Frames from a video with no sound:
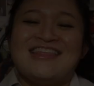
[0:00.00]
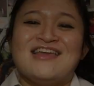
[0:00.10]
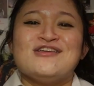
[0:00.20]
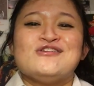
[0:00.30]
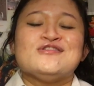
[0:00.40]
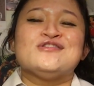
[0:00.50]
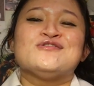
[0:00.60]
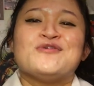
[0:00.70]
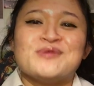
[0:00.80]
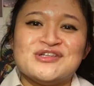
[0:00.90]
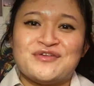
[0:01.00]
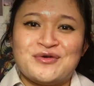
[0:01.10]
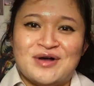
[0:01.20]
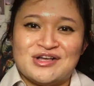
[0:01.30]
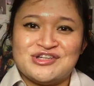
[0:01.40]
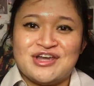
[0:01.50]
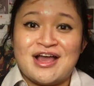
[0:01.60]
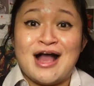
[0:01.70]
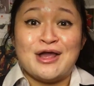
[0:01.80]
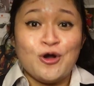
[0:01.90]
Thank you so much for watching.
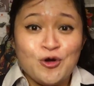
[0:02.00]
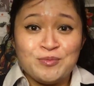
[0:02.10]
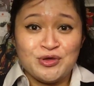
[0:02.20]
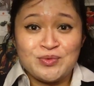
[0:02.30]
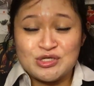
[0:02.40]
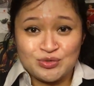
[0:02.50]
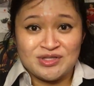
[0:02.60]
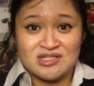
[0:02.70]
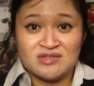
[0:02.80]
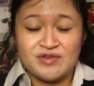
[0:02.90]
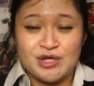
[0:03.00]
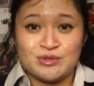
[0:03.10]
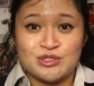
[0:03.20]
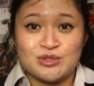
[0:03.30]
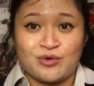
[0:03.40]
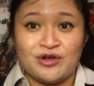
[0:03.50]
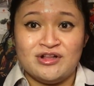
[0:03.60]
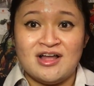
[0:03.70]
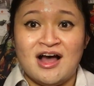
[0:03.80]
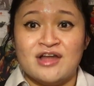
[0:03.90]
I hope you enjoyed this video
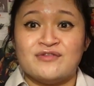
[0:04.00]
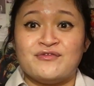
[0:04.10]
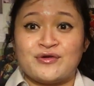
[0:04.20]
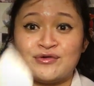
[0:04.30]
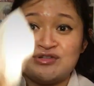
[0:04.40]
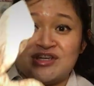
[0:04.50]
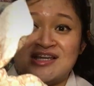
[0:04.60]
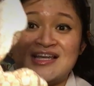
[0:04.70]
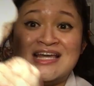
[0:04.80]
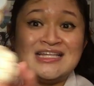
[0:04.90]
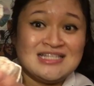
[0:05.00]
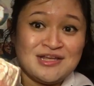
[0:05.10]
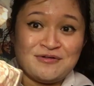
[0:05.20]
tutorial on Furoshiki tin